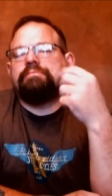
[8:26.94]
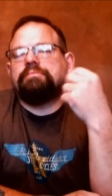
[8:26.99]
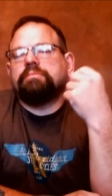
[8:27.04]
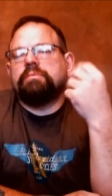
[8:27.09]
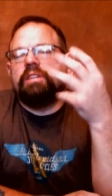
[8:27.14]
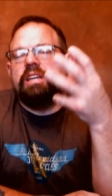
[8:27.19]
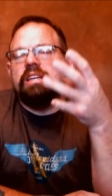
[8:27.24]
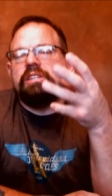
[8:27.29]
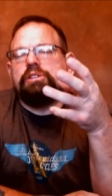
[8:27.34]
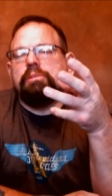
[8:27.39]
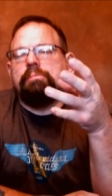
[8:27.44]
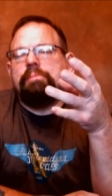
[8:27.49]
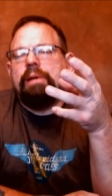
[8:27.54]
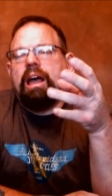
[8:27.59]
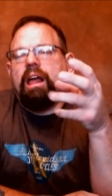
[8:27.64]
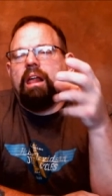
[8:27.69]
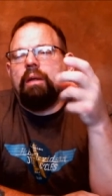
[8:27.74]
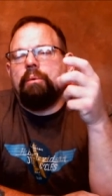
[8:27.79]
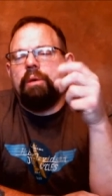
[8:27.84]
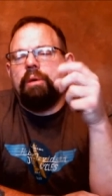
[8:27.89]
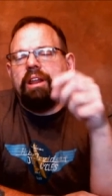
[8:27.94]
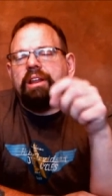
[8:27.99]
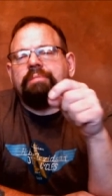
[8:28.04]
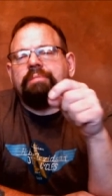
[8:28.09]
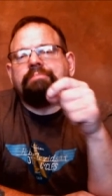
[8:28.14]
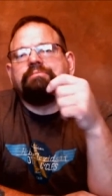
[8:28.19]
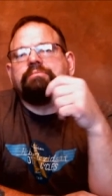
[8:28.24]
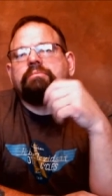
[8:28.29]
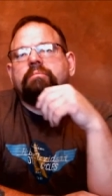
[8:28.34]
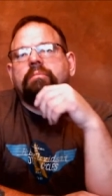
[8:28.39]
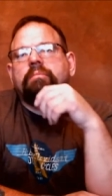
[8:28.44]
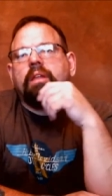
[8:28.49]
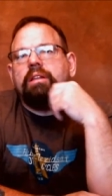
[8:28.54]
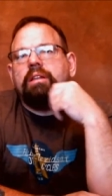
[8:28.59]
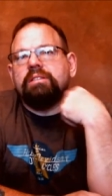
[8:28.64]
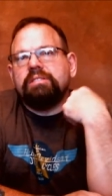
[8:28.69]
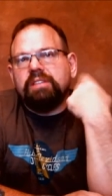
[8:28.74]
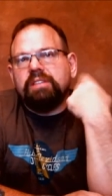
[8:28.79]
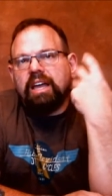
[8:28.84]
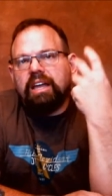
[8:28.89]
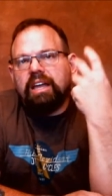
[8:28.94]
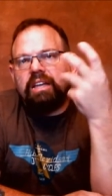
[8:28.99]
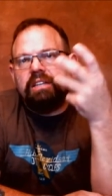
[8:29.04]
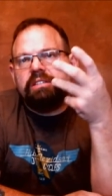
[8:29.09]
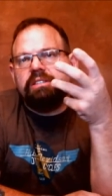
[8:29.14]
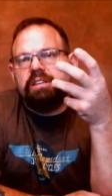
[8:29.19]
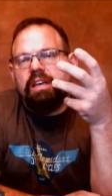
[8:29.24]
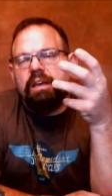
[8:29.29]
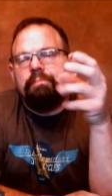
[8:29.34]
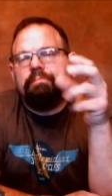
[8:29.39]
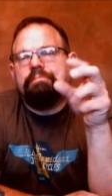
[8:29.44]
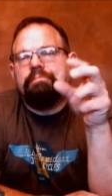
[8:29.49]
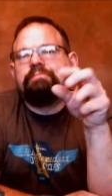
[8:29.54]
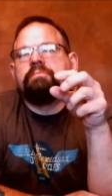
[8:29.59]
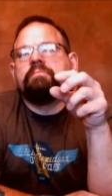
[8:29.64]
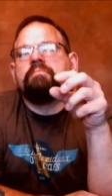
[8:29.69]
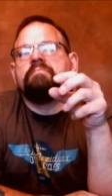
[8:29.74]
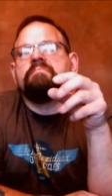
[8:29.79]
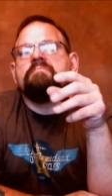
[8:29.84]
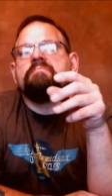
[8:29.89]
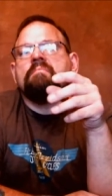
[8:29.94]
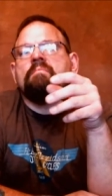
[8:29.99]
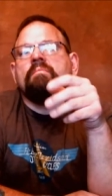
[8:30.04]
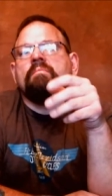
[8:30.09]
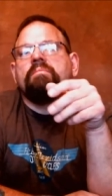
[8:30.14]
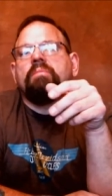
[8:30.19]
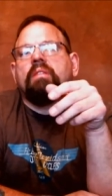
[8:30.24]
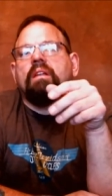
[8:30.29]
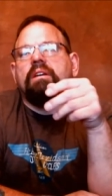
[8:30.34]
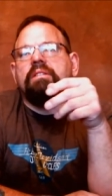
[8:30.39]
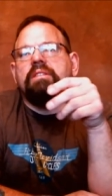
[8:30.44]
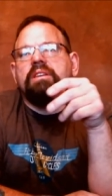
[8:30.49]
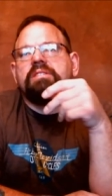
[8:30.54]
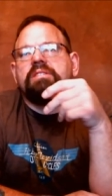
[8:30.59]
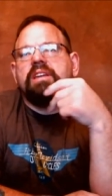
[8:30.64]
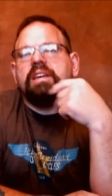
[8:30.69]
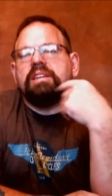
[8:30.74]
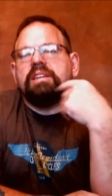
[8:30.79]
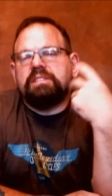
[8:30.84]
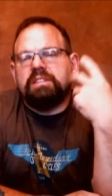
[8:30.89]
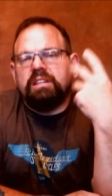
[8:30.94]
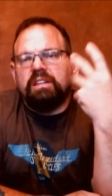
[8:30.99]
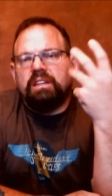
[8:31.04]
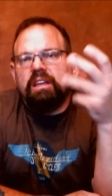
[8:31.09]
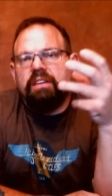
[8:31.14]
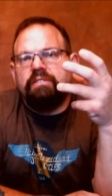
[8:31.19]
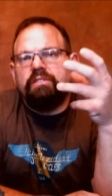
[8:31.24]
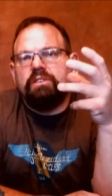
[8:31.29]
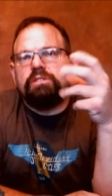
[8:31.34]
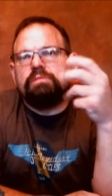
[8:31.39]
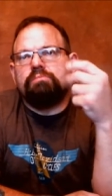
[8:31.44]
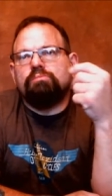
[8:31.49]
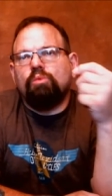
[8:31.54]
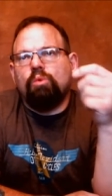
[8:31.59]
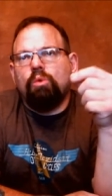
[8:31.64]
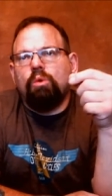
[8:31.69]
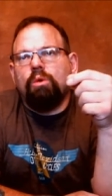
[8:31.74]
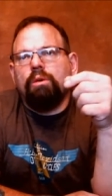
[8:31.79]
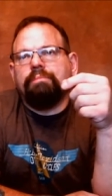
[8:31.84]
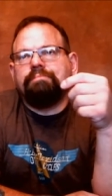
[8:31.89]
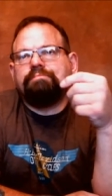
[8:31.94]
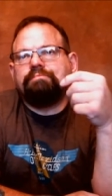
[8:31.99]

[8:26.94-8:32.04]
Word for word: Get your palate ready. The second sip, in this case, delivers more